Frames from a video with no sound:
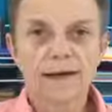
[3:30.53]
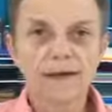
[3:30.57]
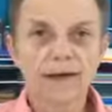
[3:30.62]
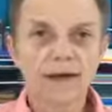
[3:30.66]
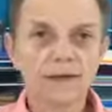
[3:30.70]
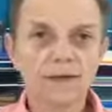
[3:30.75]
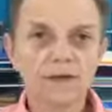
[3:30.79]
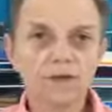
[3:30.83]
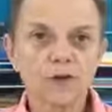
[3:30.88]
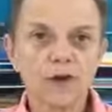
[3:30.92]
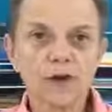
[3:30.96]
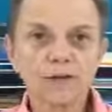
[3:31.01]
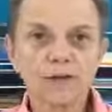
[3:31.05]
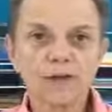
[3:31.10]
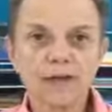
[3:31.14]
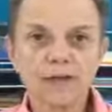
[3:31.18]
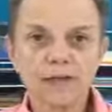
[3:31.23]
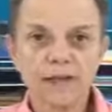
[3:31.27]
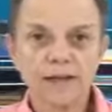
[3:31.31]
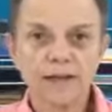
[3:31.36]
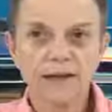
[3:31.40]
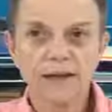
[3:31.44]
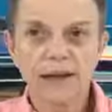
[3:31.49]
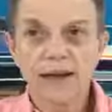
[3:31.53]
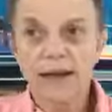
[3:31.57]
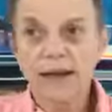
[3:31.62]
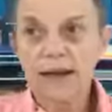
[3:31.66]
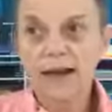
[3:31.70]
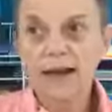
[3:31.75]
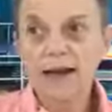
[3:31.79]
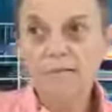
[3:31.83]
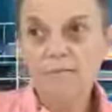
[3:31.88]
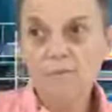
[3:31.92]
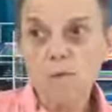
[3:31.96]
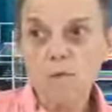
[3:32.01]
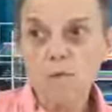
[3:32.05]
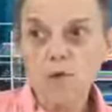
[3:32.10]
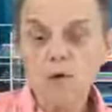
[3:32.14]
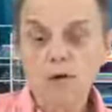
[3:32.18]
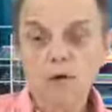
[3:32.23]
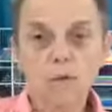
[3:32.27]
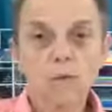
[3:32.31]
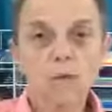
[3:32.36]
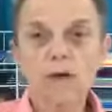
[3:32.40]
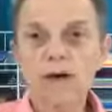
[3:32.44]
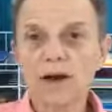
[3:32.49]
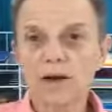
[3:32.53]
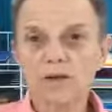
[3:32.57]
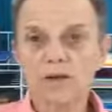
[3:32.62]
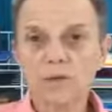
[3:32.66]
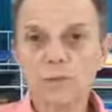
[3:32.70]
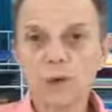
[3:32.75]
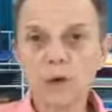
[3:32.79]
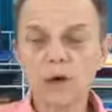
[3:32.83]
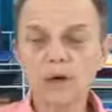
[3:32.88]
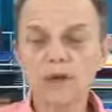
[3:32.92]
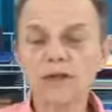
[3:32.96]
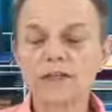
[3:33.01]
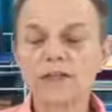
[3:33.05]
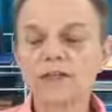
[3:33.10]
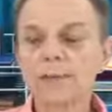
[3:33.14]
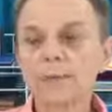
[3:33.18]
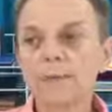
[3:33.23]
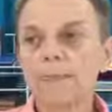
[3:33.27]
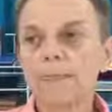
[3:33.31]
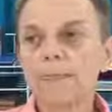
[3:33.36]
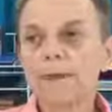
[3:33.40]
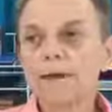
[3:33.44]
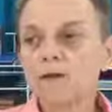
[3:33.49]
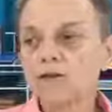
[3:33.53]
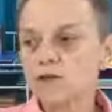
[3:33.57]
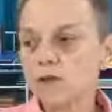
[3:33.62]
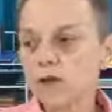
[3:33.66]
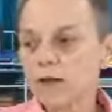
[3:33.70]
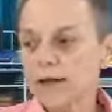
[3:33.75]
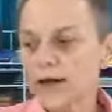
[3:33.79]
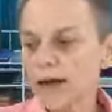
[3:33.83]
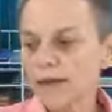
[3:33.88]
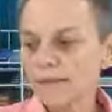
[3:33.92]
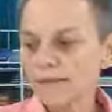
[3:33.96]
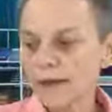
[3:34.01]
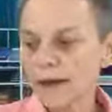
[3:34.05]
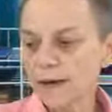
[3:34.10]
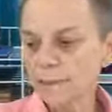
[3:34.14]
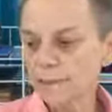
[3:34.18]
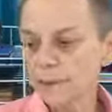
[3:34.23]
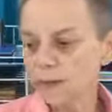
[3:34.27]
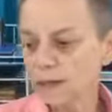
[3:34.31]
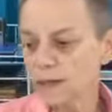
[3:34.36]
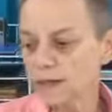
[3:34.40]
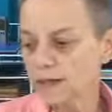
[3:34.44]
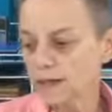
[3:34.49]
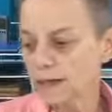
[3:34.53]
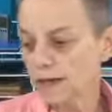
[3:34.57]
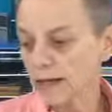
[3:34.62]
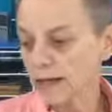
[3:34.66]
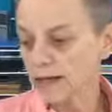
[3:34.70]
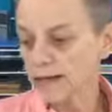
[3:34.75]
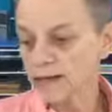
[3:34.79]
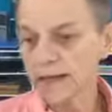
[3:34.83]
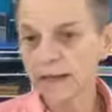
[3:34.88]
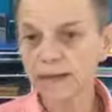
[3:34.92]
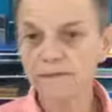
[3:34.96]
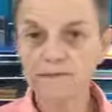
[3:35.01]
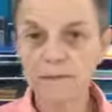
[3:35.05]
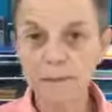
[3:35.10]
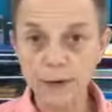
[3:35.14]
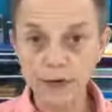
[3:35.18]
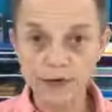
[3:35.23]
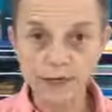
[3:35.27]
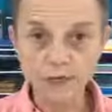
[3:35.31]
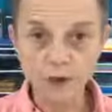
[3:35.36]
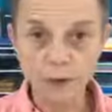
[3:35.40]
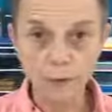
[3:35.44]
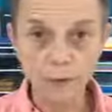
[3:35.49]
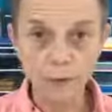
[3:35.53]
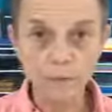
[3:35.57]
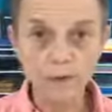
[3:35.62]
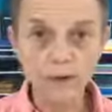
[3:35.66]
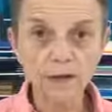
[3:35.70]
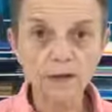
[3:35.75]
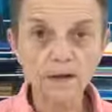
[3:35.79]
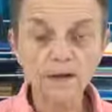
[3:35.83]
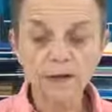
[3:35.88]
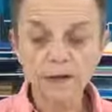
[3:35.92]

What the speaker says: It'll do everything and more, whatever more is. So I got that because I like to have the best equipment.